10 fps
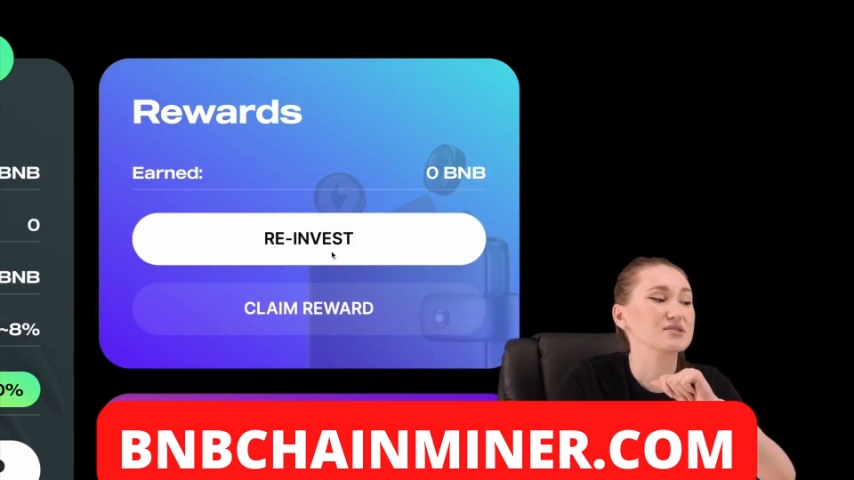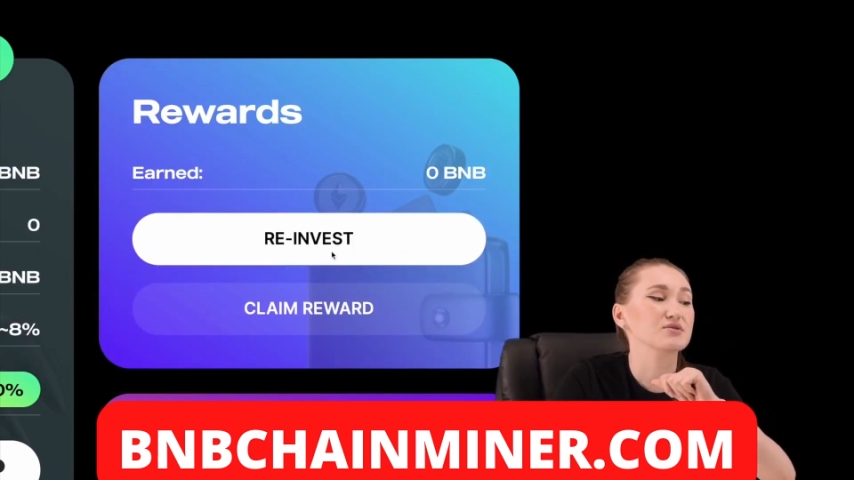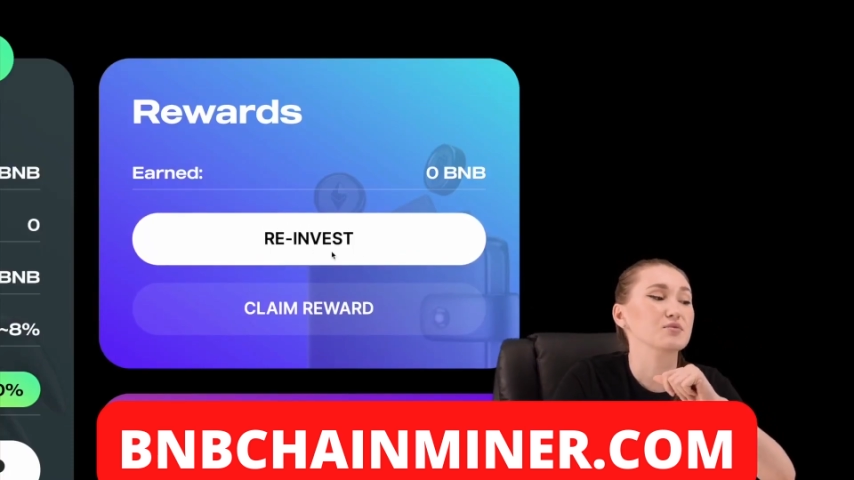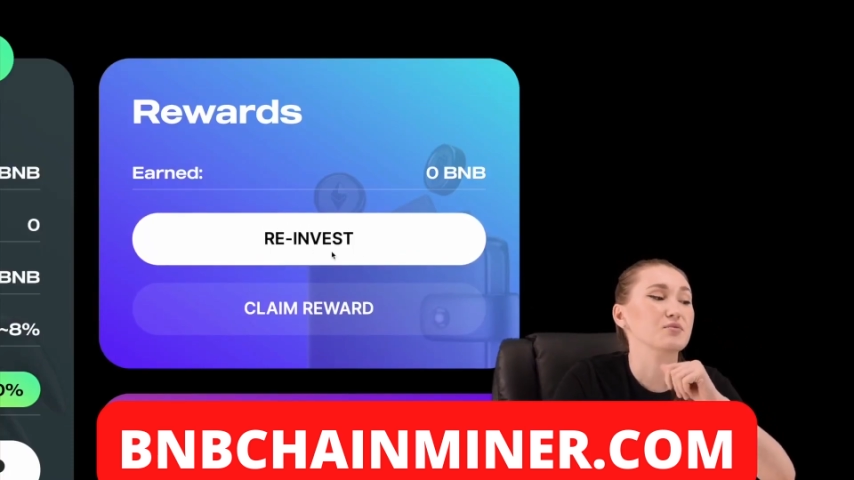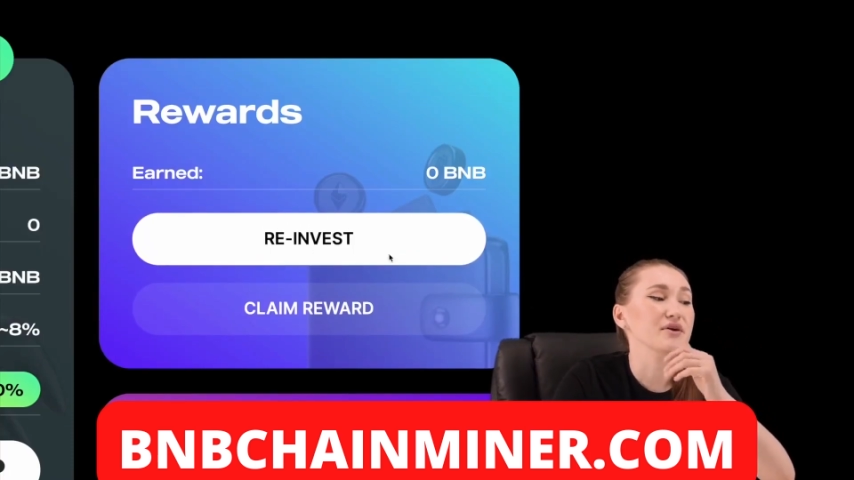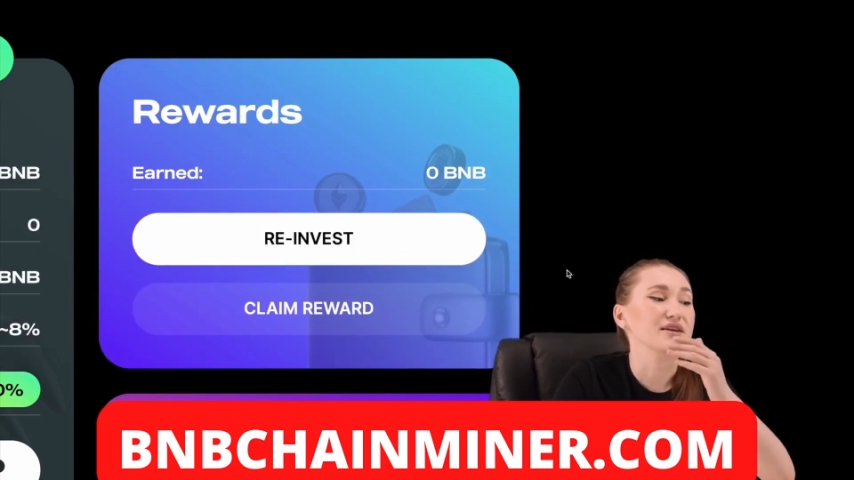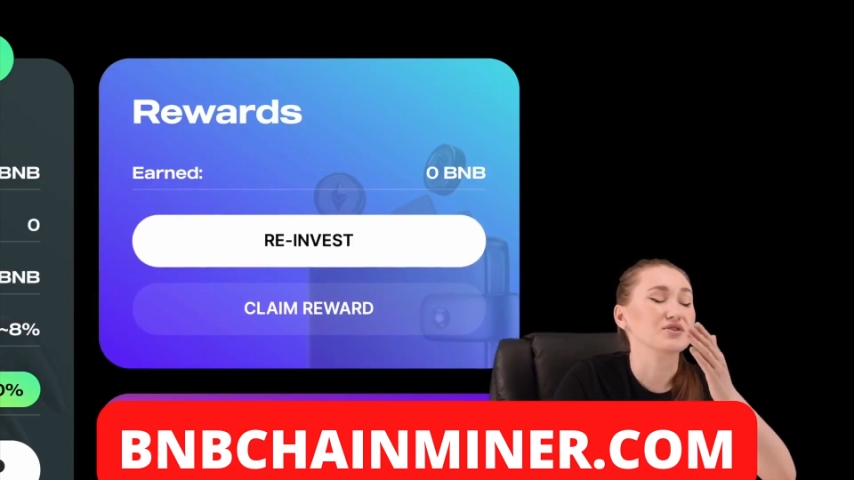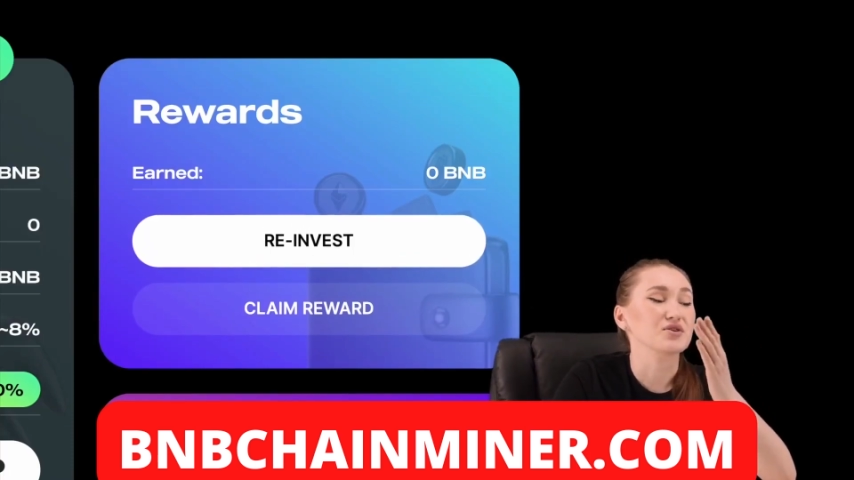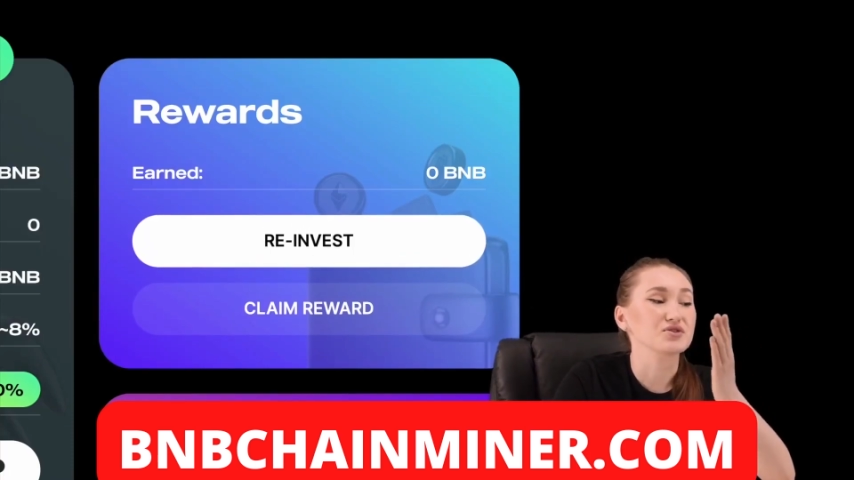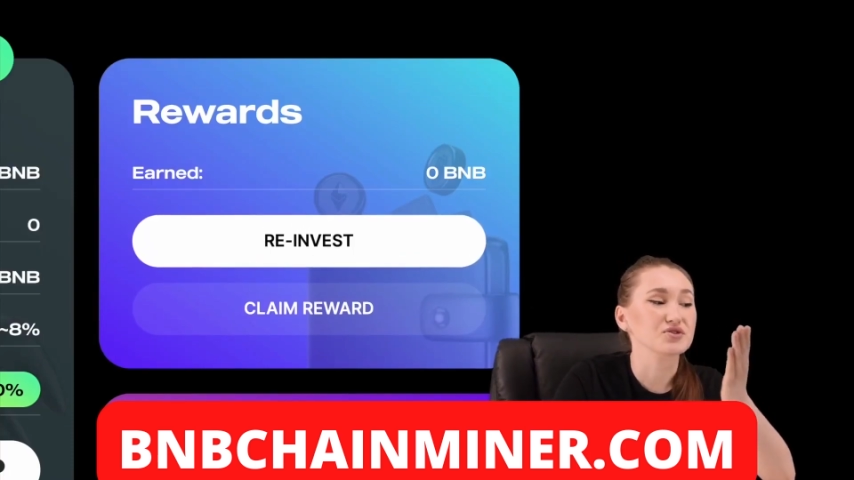they will
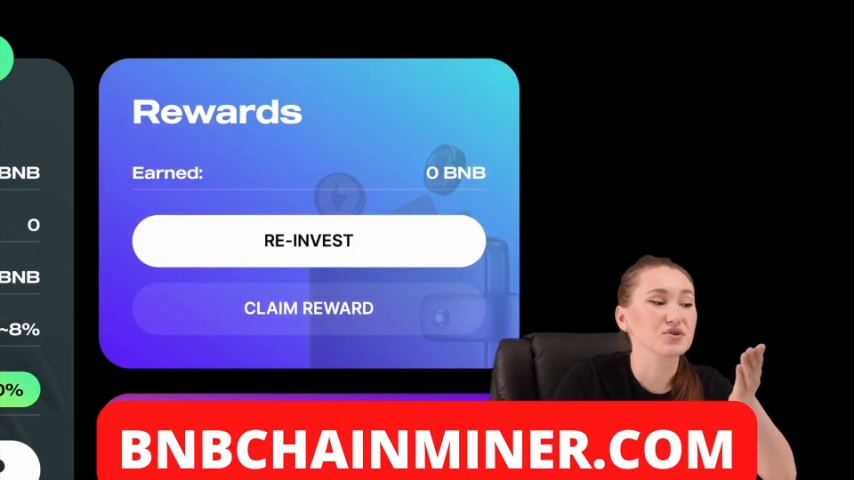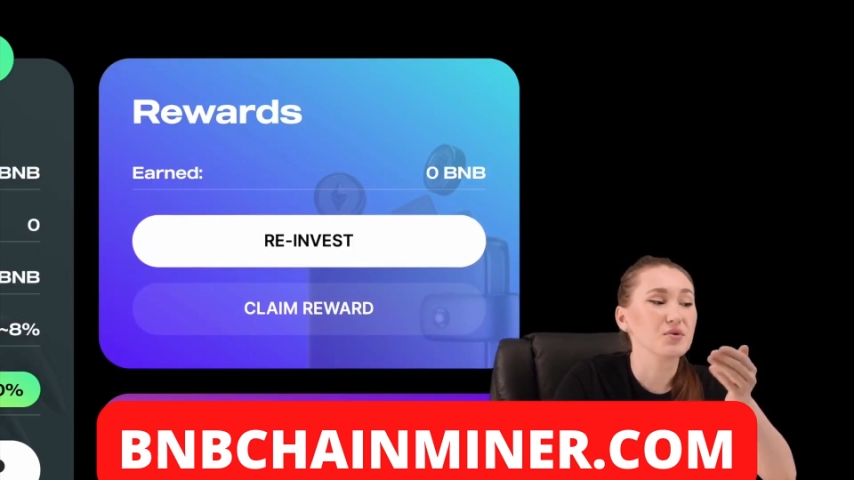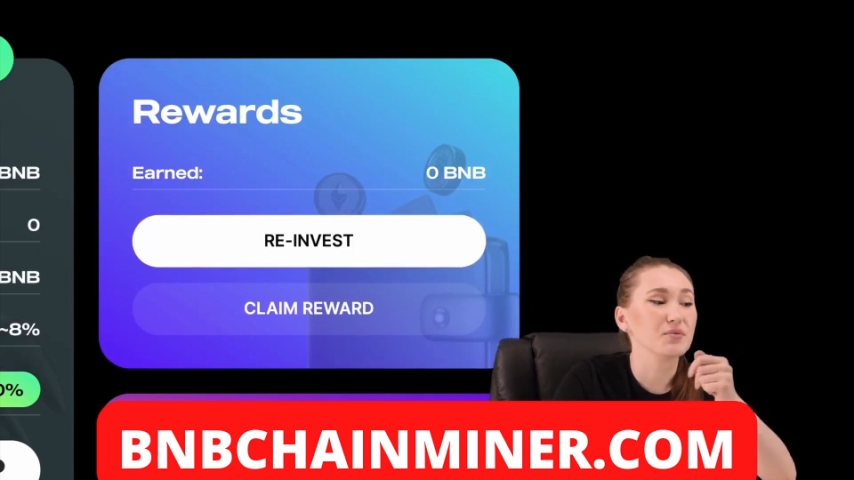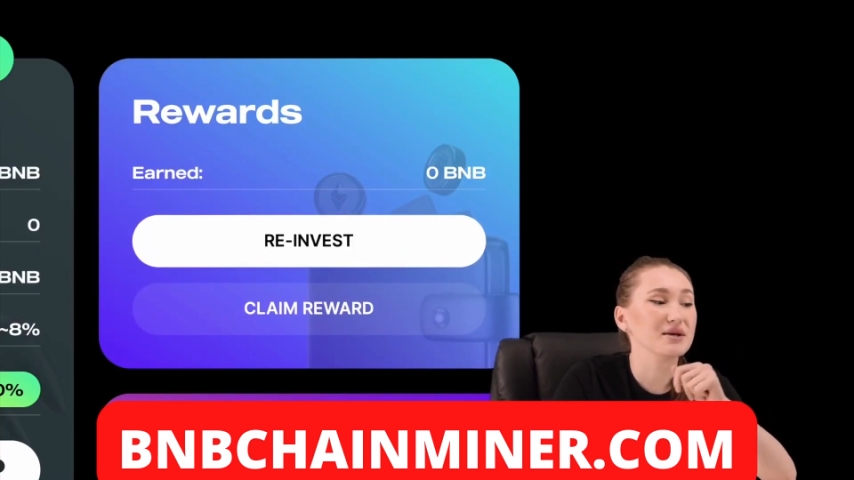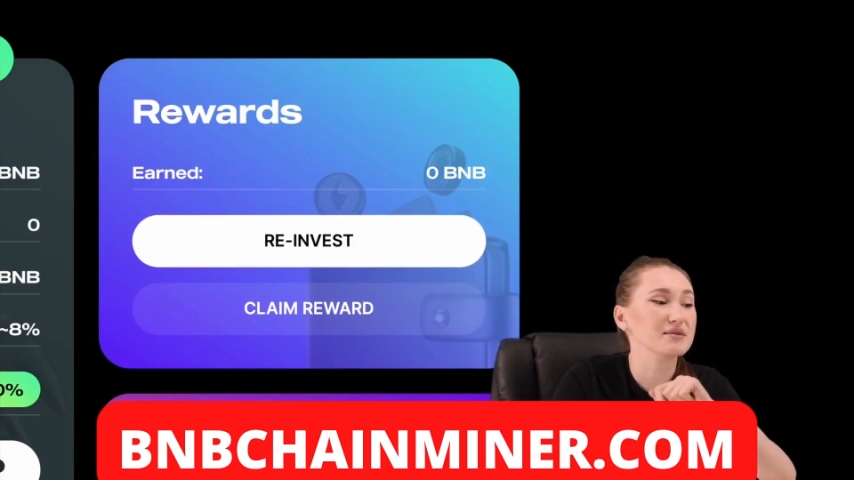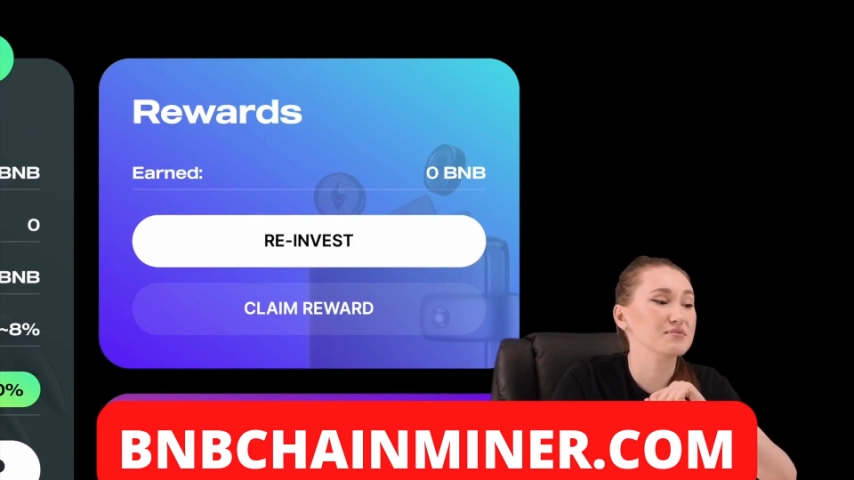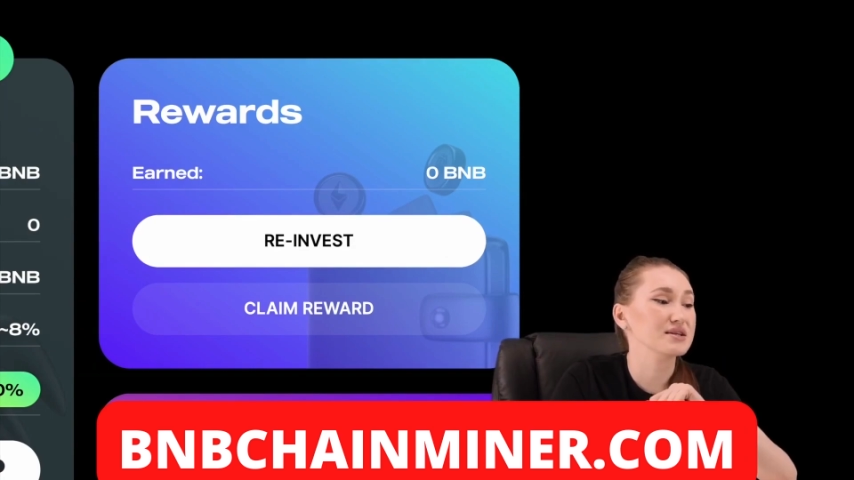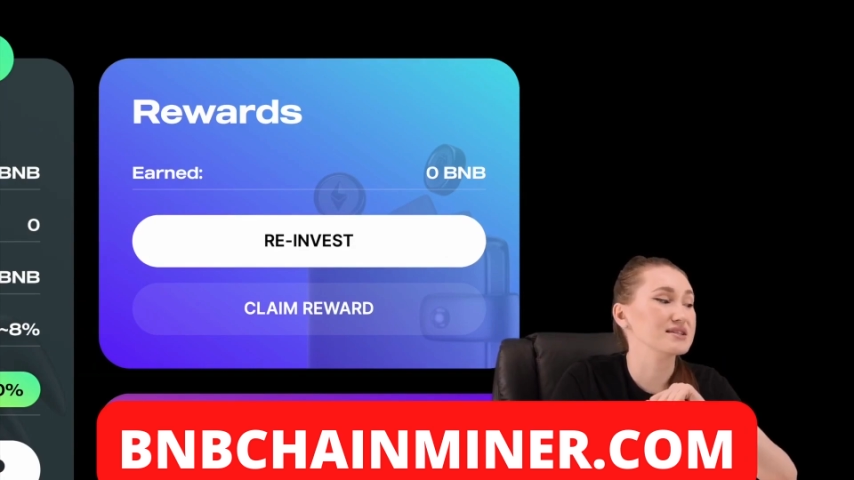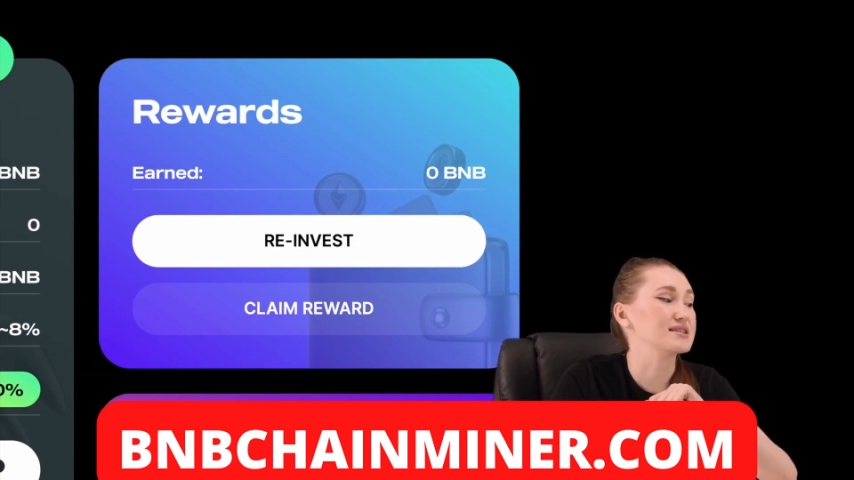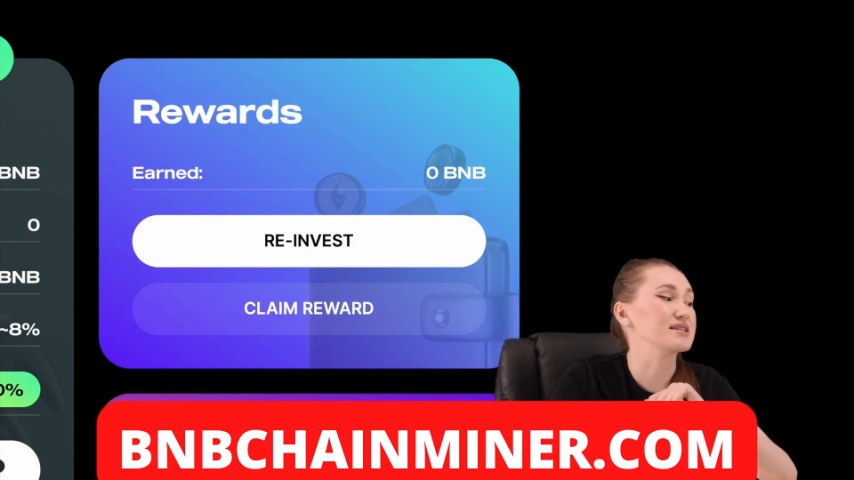print non-stop B N B and